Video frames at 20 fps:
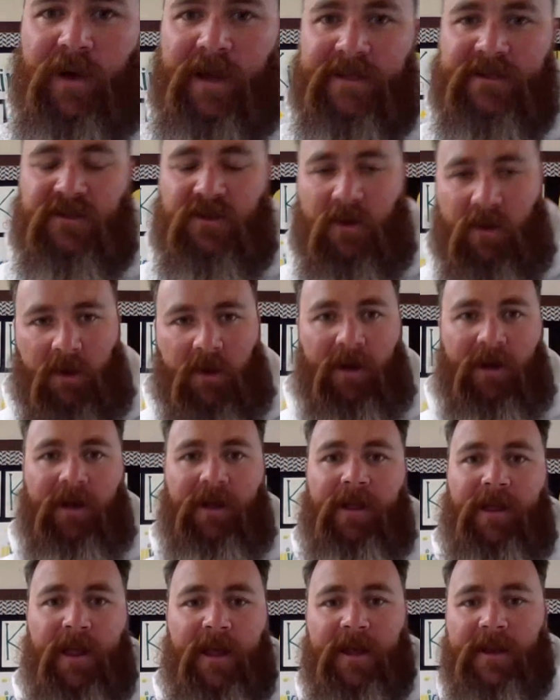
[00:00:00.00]
us
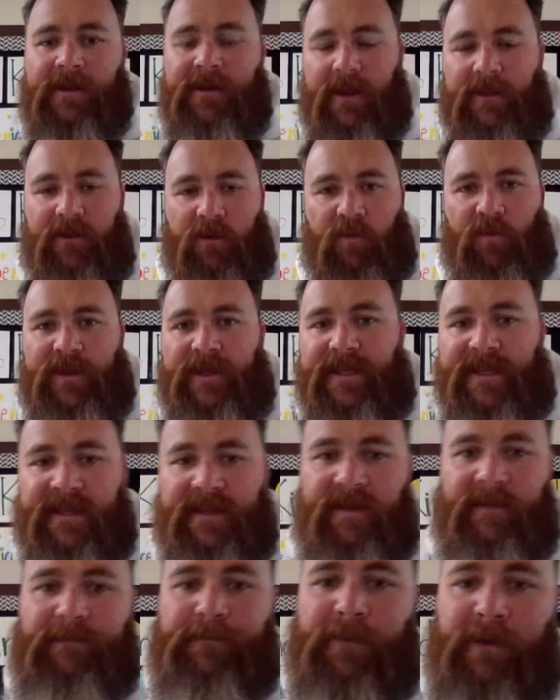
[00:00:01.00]
all. Another week
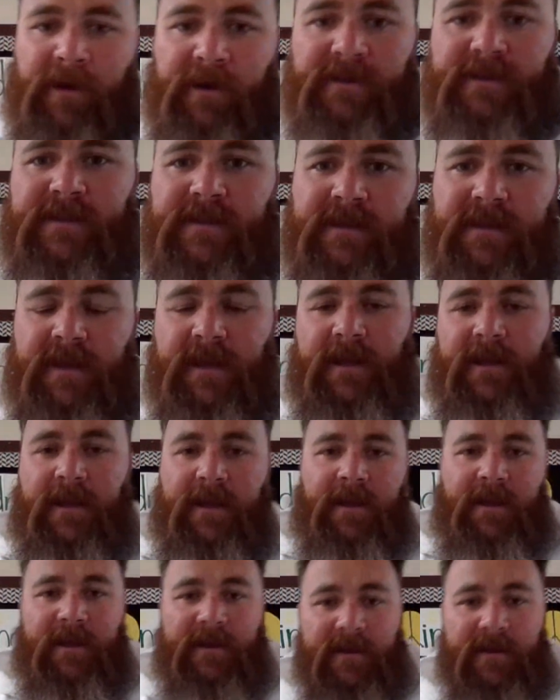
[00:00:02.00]
in the books.
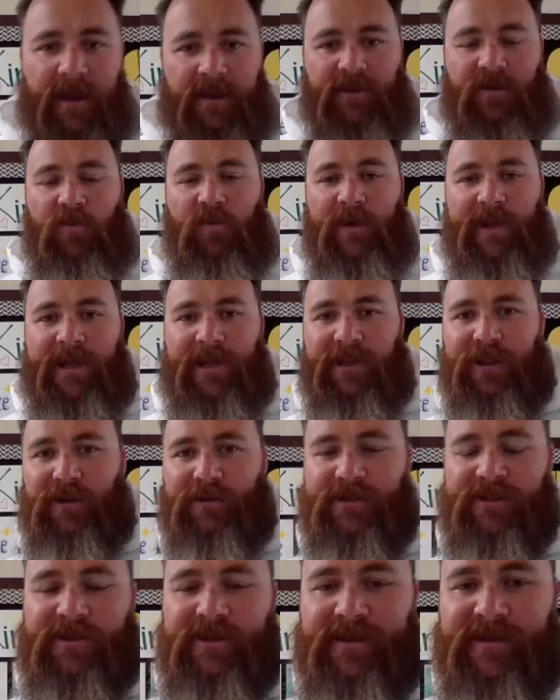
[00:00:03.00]
Another week
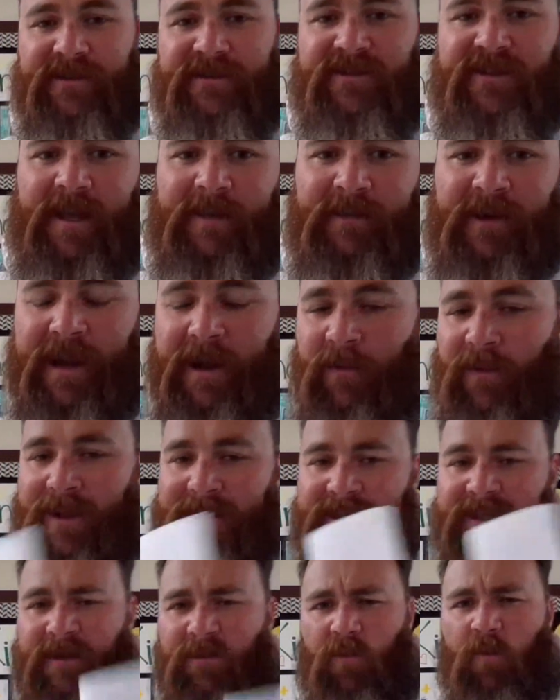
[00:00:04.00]
closer to summer. I
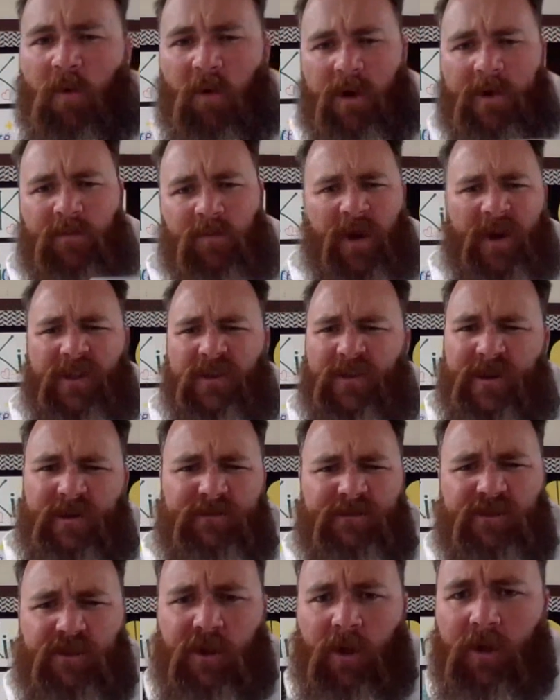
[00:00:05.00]
want some warm weather. It
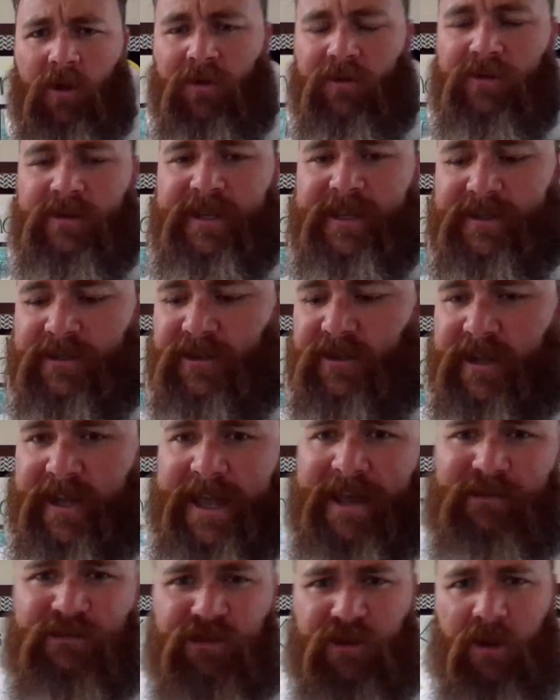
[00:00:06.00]
was cold yesterday.
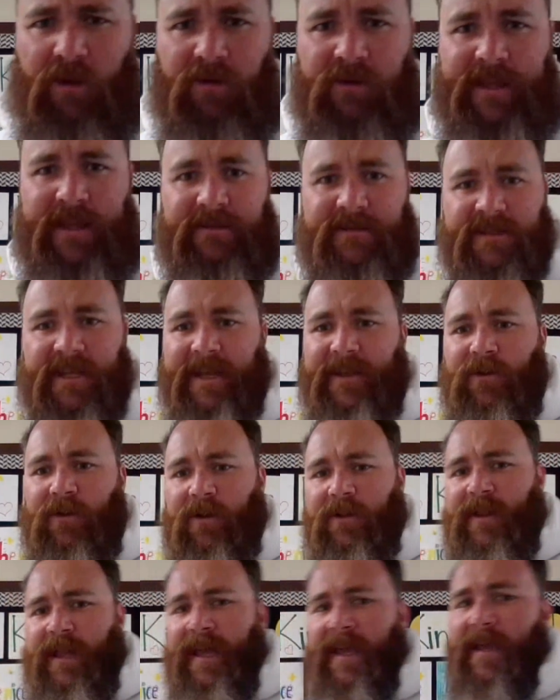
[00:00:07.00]
I was cold outside
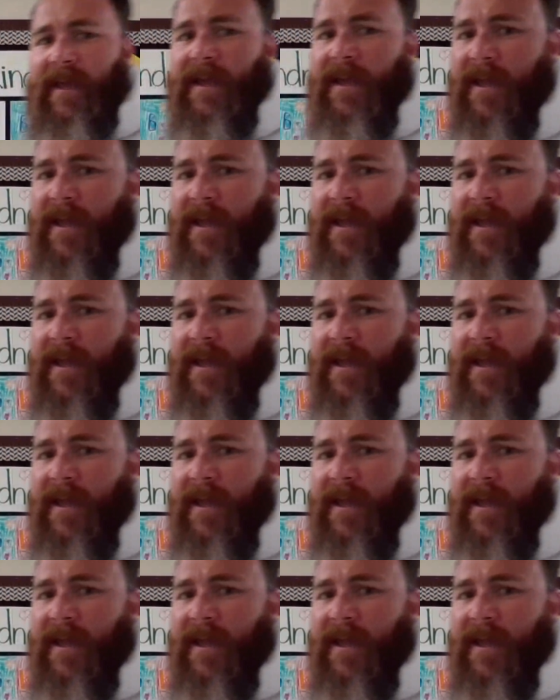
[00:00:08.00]
all day.